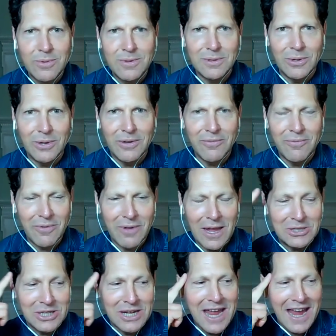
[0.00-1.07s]
sort of
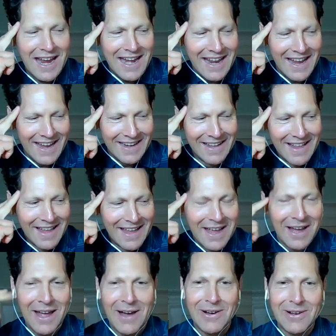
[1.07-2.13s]
educated,
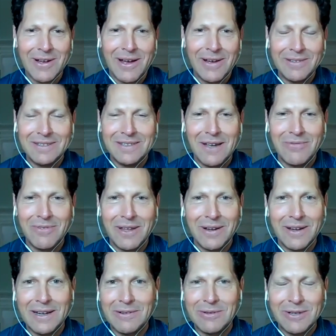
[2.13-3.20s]
alcohol was definitely
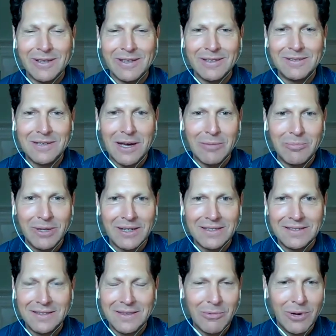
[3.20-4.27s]
kind of one of those
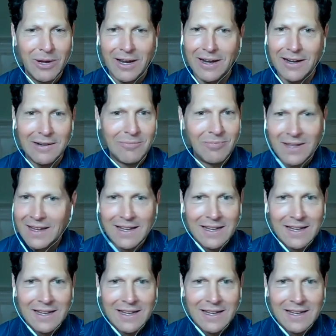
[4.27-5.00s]
topics where